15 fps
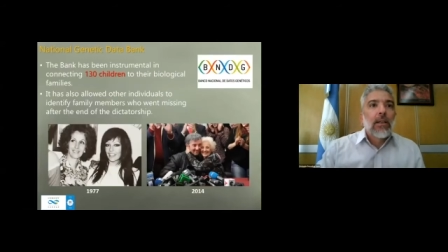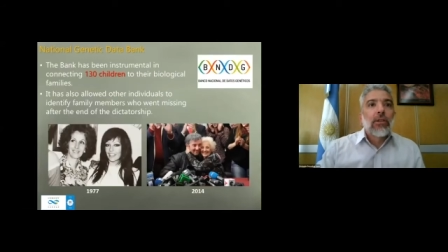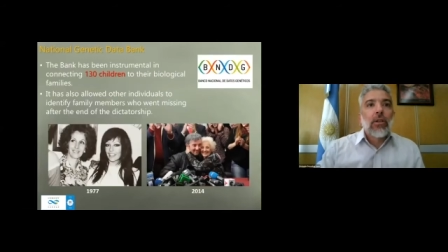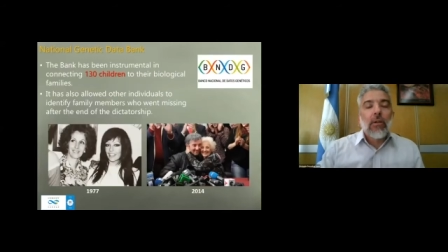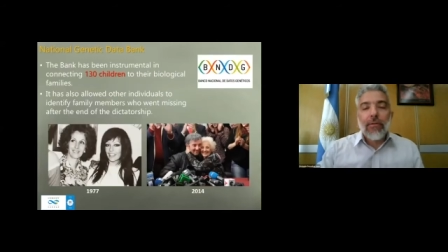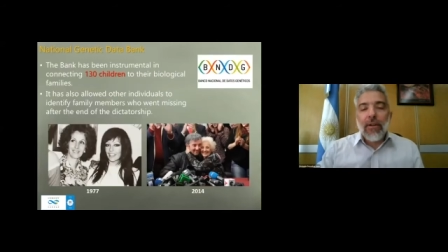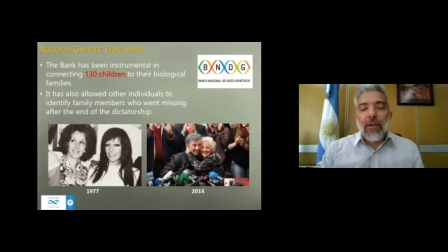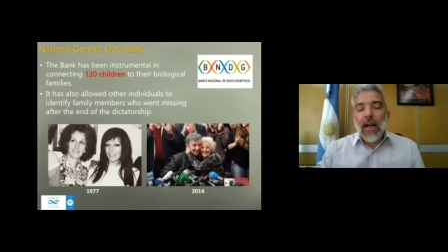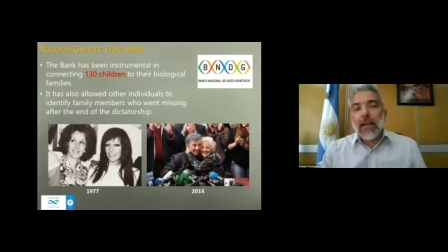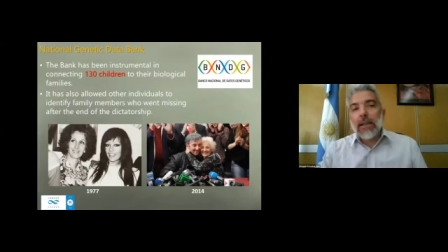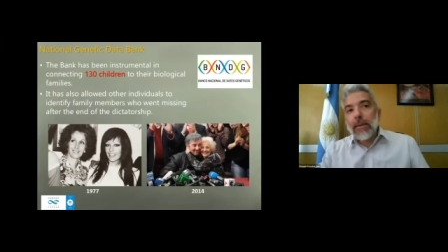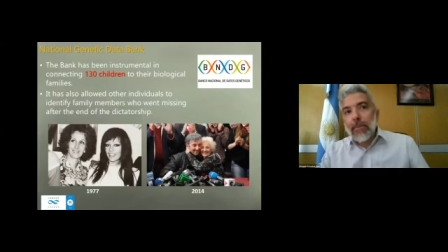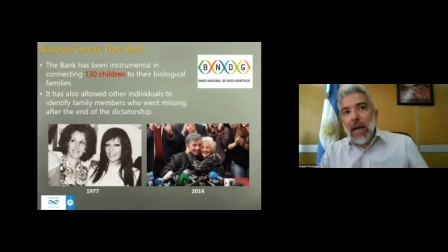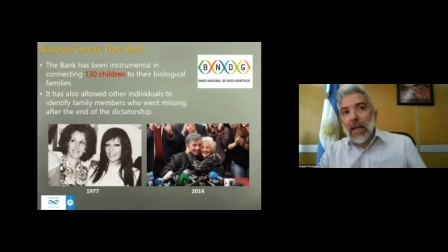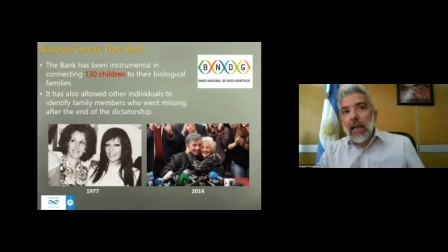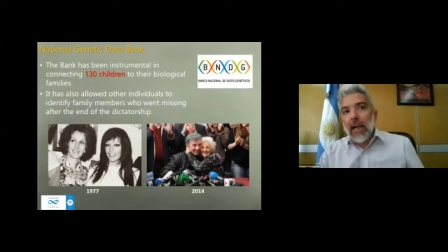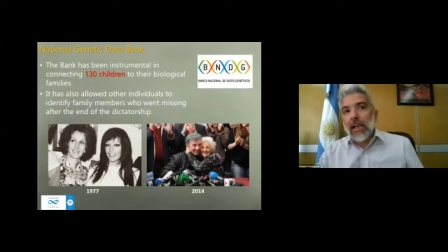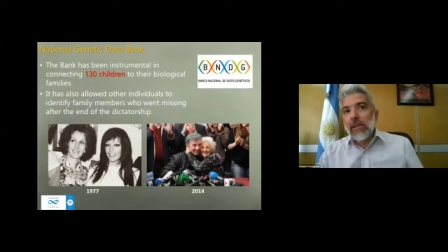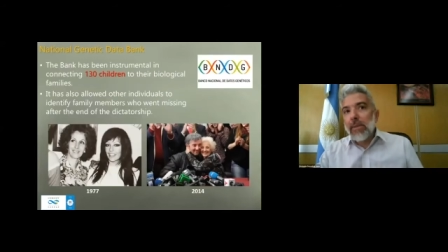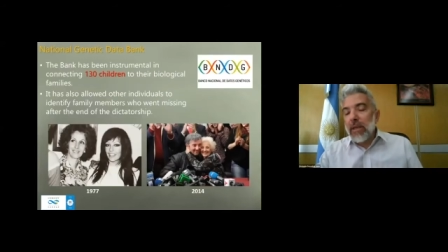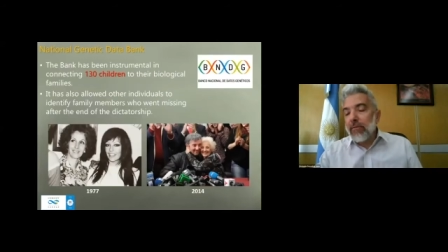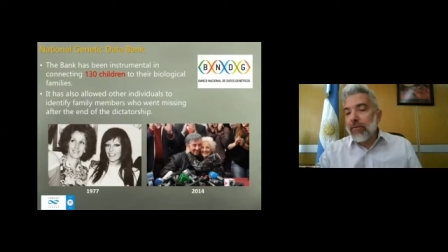So far, the bank
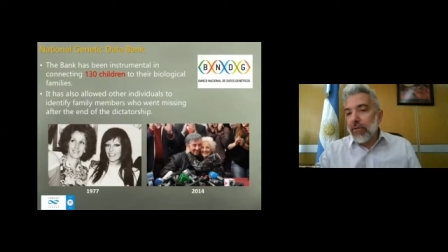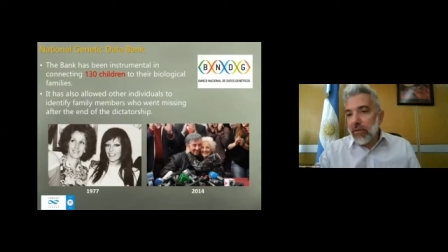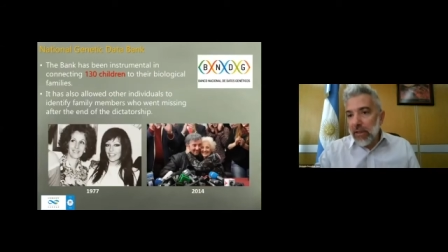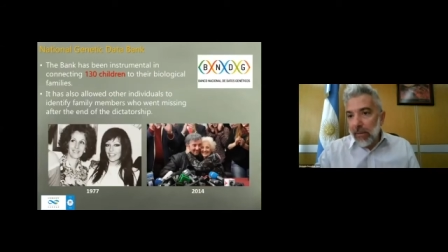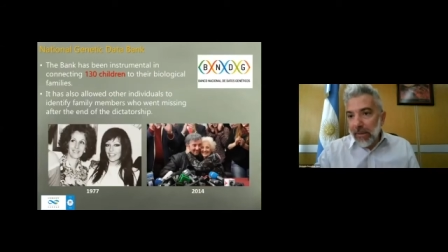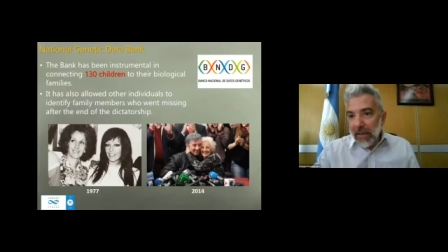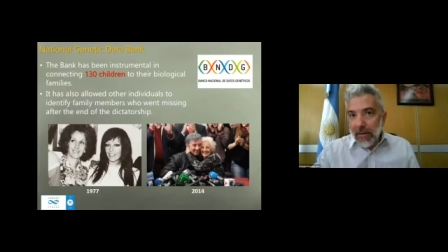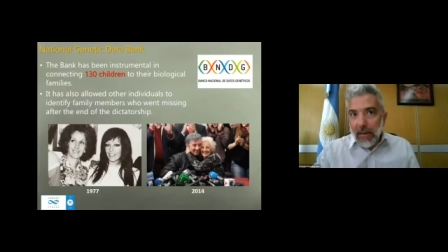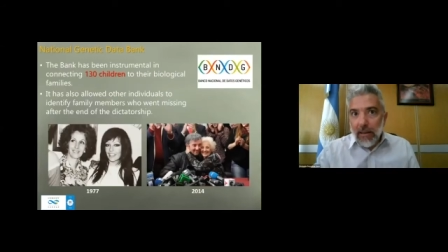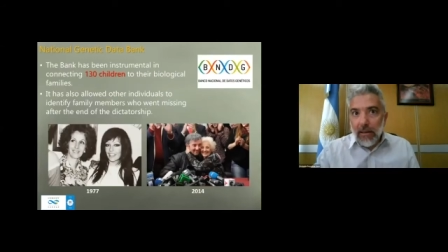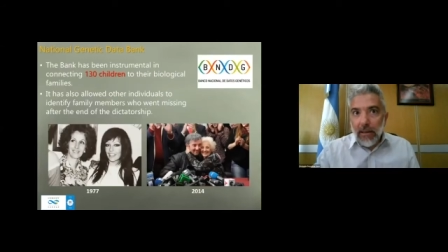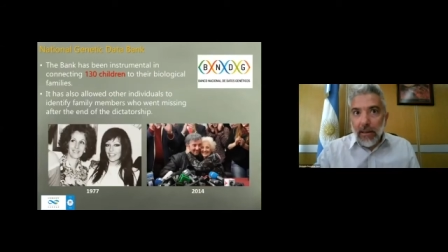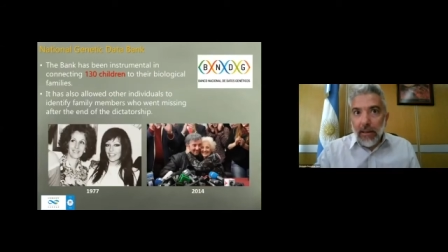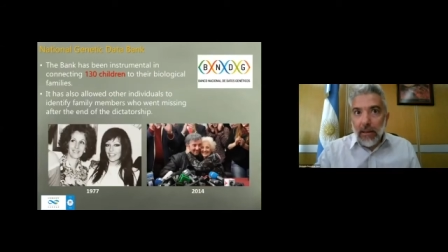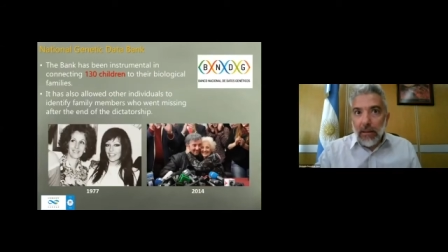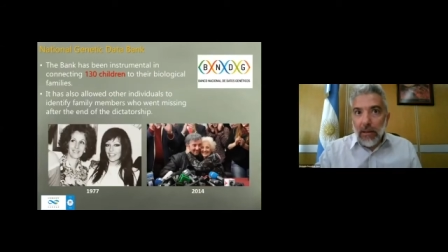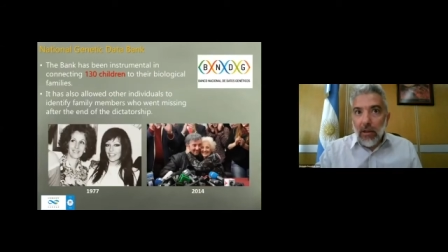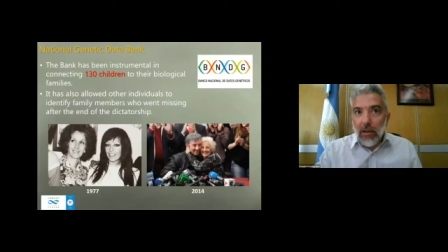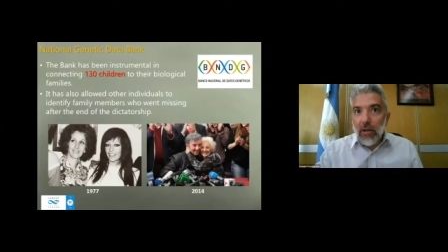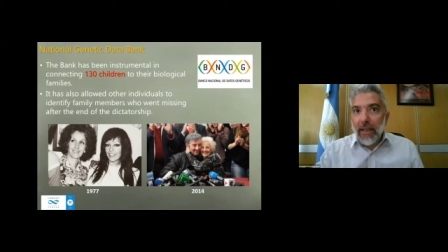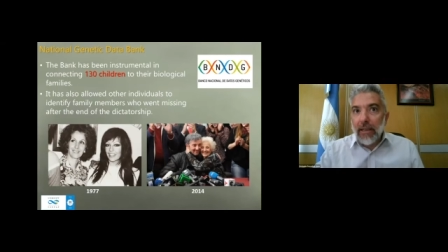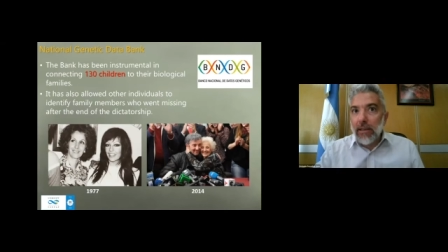has been fundamental in
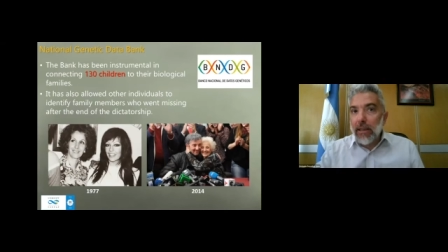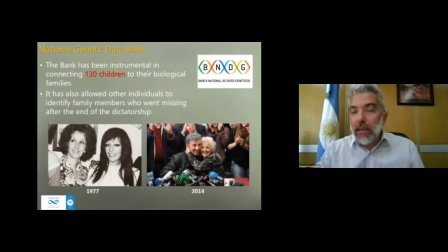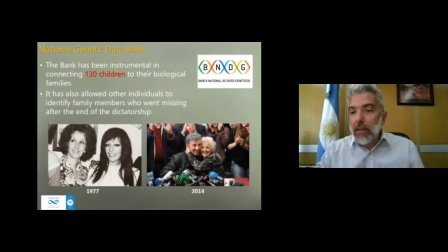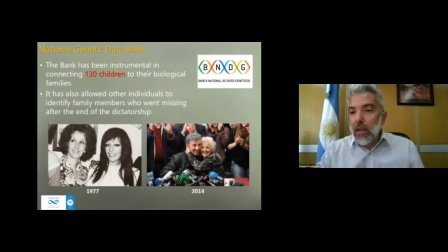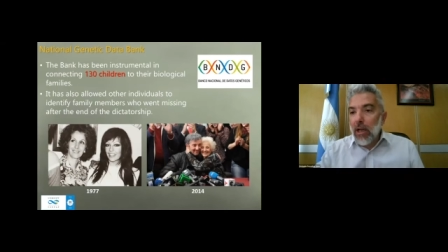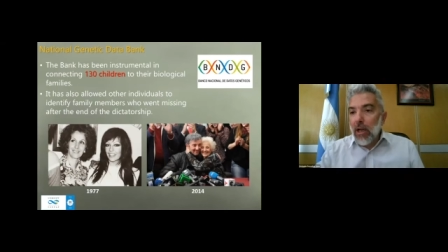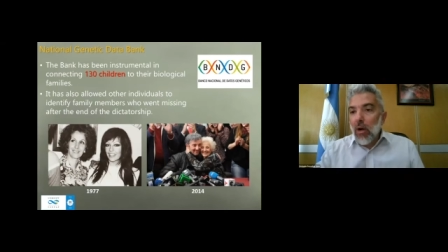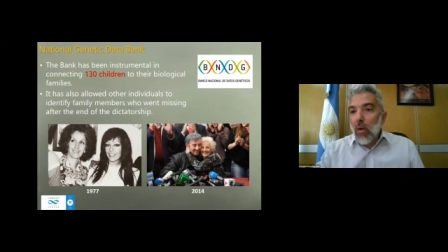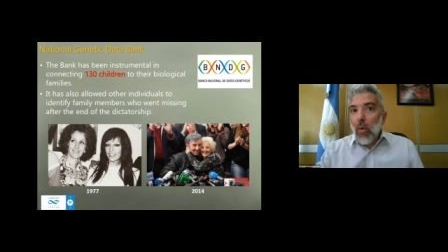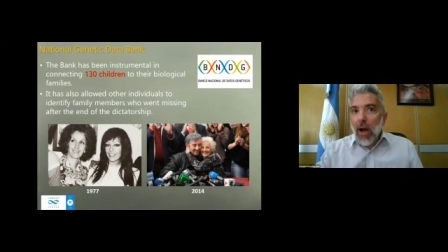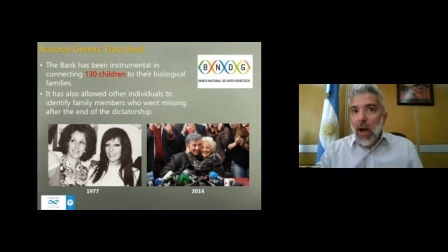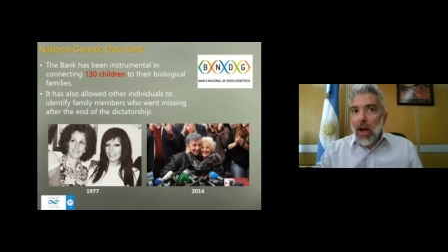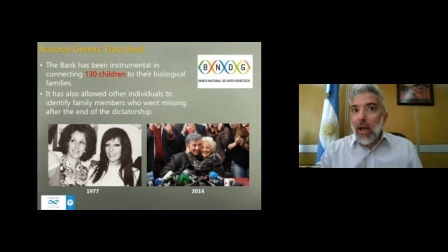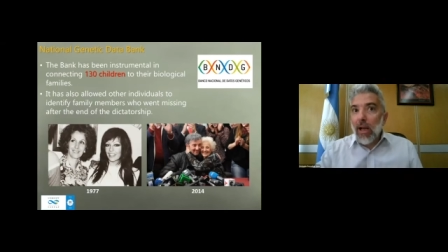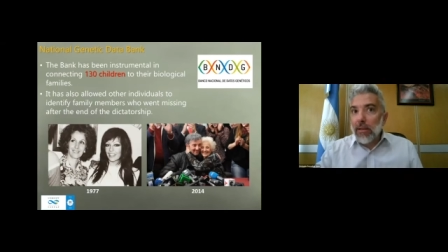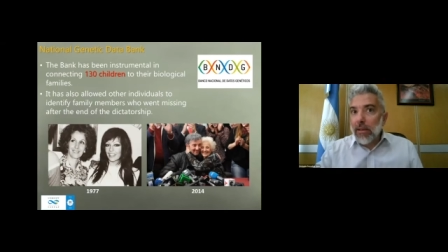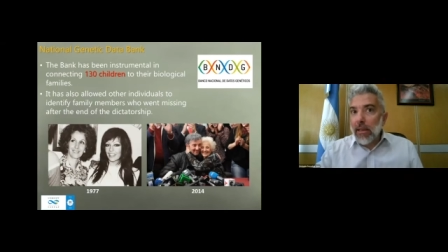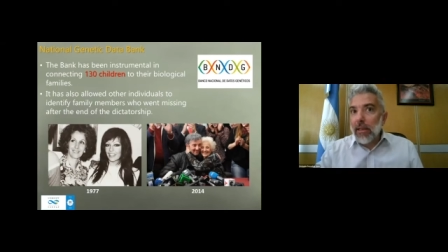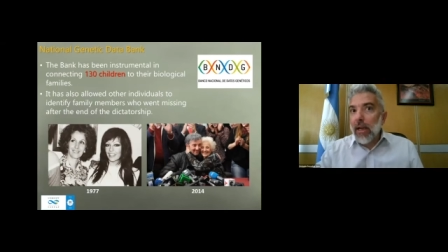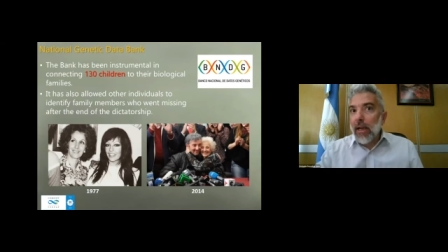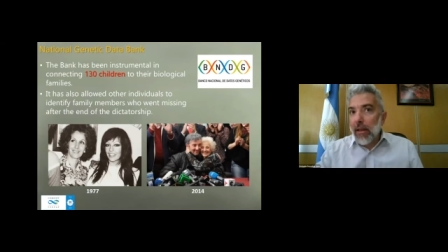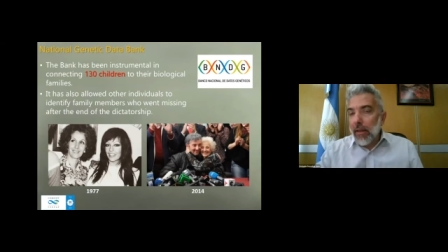connecting one
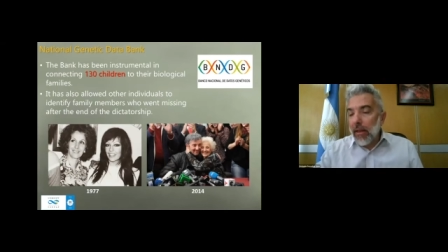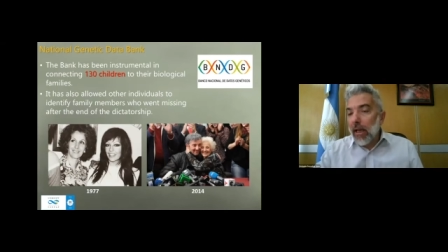hundred